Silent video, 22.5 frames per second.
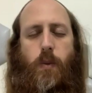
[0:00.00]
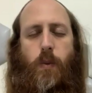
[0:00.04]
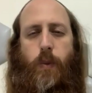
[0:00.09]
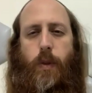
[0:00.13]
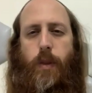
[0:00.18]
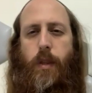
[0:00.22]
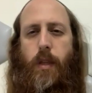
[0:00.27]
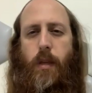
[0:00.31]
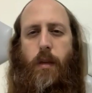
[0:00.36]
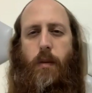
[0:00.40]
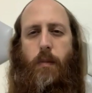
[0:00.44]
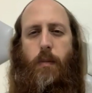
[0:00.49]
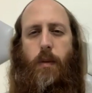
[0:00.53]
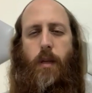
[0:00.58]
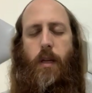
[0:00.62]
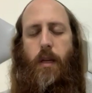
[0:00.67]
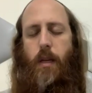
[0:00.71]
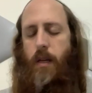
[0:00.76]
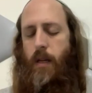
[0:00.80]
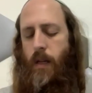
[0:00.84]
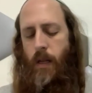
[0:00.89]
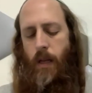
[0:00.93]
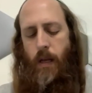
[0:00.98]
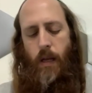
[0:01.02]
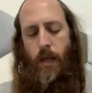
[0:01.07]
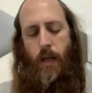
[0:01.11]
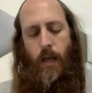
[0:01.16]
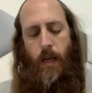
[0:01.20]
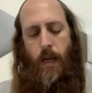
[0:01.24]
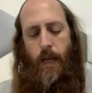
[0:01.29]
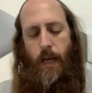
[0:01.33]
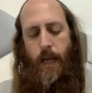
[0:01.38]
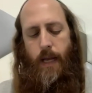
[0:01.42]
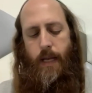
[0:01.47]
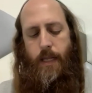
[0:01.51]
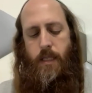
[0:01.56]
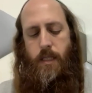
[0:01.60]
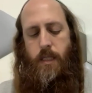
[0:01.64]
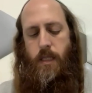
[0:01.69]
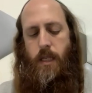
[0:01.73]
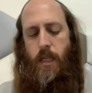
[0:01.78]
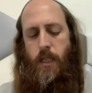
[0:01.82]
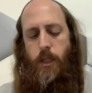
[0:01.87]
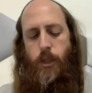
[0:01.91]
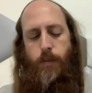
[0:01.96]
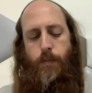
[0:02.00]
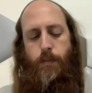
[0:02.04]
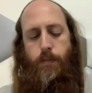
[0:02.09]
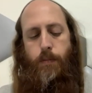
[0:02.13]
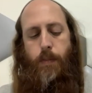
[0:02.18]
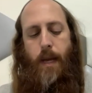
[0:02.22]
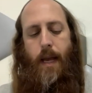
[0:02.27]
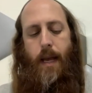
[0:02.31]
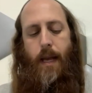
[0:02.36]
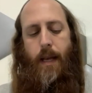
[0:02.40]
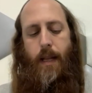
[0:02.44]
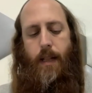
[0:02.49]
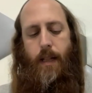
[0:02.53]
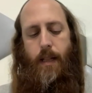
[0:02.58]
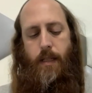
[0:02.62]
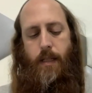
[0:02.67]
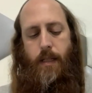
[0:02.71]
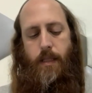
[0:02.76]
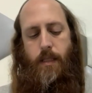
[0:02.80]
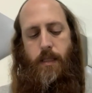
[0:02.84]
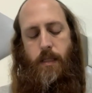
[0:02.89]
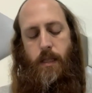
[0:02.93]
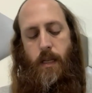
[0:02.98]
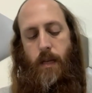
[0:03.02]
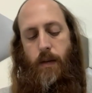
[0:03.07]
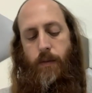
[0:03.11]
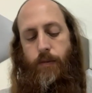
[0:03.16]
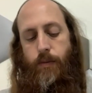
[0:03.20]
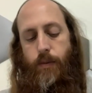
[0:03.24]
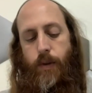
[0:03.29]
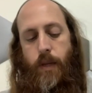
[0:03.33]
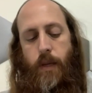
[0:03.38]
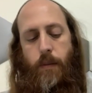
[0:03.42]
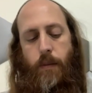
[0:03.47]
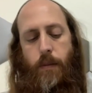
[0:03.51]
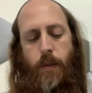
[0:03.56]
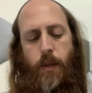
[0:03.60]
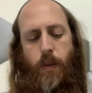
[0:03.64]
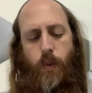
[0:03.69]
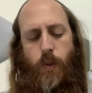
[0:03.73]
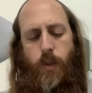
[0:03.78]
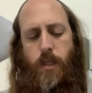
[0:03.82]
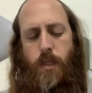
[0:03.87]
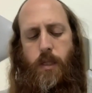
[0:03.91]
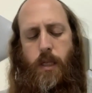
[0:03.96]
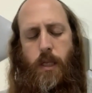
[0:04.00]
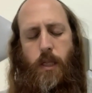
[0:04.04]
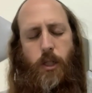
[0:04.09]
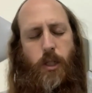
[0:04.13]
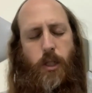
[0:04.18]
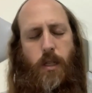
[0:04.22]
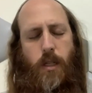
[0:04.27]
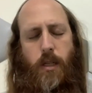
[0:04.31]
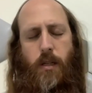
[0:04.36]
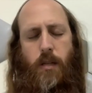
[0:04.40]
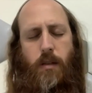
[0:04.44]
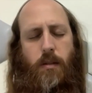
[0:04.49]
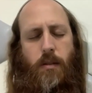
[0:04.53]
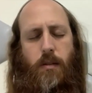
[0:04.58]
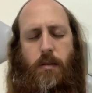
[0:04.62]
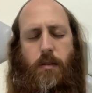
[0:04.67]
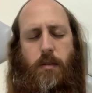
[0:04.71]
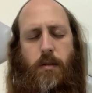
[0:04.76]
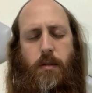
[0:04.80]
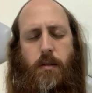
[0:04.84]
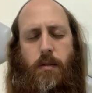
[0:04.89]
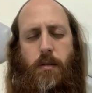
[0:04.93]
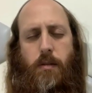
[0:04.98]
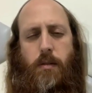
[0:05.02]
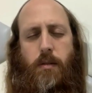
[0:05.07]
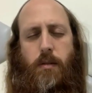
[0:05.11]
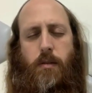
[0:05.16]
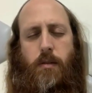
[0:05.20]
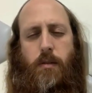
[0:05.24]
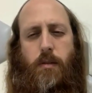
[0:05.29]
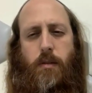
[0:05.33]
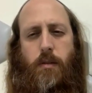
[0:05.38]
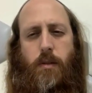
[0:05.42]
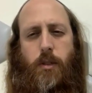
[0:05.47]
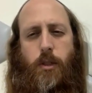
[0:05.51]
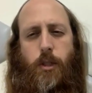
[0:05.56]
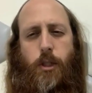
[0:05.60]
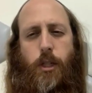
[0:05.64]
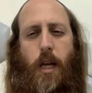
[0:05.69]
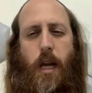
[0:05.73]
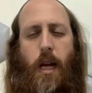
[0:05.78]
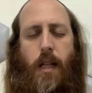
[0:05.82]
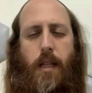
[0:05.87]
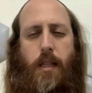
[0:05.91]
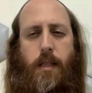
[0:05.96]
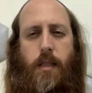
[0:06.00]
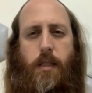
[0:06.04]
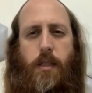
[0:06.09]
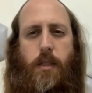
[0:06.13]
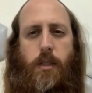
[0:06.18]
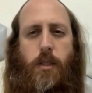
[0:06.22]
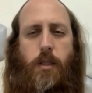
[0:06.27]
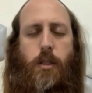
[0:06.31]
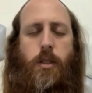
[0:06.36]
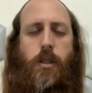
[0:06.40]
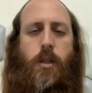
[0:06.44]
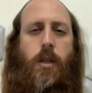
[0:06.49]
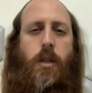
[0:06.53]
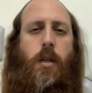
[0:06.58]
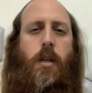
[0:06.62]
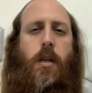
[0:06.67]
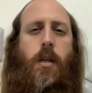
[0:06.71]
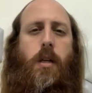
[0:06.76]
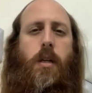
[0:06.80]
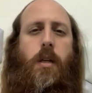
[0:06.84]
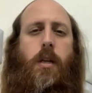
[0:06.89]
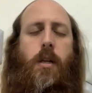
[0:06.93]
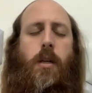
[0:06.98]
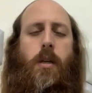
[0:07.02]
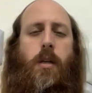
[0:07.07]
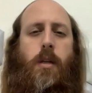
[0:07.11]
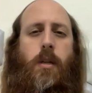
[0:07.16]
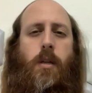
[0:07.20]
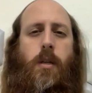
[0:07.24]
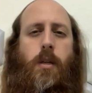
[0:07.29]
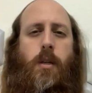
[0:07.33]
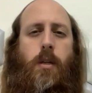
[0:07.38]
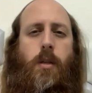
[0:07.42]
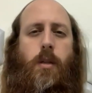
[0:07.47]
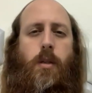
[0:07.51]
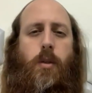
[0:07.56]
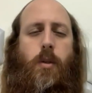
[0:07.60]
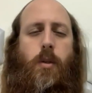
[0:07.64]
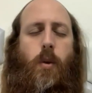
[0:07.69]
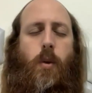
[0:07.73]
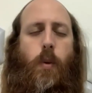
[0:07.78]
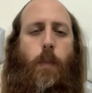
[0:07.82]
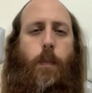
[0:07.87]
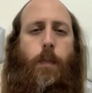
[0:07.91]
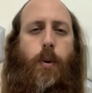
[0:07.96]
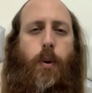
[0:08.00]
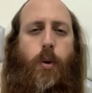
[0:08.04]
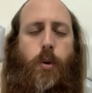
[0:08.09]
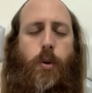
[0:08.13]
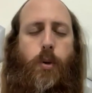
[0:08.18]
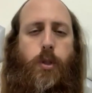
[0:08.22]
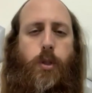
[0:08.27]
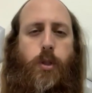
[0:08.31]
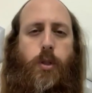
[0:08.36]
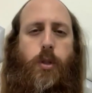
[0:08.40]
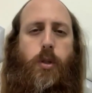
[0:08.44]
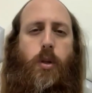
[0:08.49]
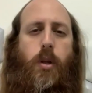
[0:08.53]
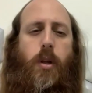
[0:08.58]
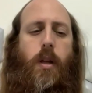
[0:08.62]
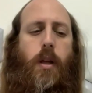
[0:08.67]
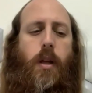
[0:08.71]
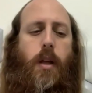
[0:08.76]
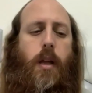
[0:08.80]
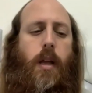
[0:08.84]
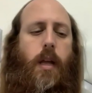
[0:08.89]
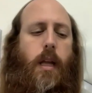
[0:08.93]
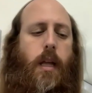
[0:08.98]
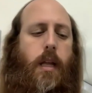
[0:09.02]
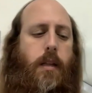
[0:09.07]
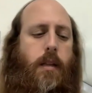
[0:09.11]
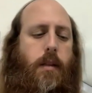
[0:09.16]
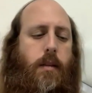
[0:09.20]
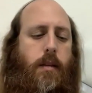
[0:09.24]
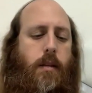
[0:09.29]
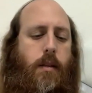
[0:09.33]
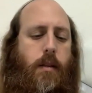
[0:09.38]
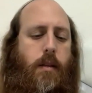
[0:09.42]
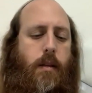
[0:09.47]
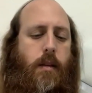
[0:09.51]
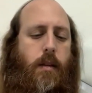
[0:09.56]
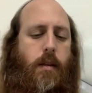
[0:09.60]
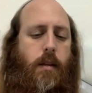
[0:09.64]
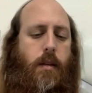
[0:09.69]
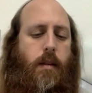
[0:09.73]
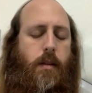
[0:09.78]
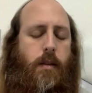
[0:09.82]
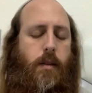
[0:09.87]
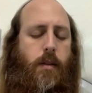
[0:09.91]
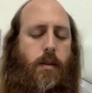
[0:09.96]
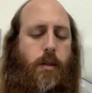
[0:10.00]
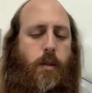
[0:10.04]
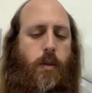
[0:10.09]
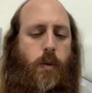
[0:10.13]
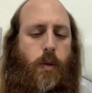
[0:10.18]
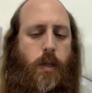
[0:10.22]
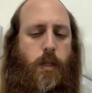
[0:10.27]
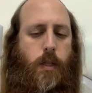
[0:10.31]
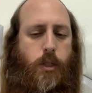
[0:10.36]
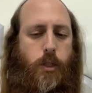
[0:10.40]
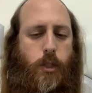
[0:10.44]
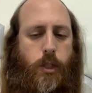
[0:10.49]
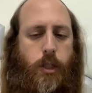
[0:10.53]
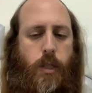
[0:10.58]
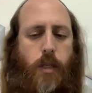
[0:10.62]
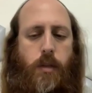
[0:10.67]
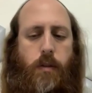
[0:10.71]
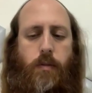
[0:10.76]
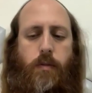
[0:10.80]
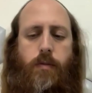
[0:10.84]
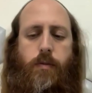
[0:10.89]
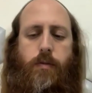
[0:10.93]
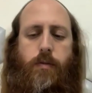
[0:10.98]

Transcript: with him and had such battles, and for him it was such a challenge to push and to achieve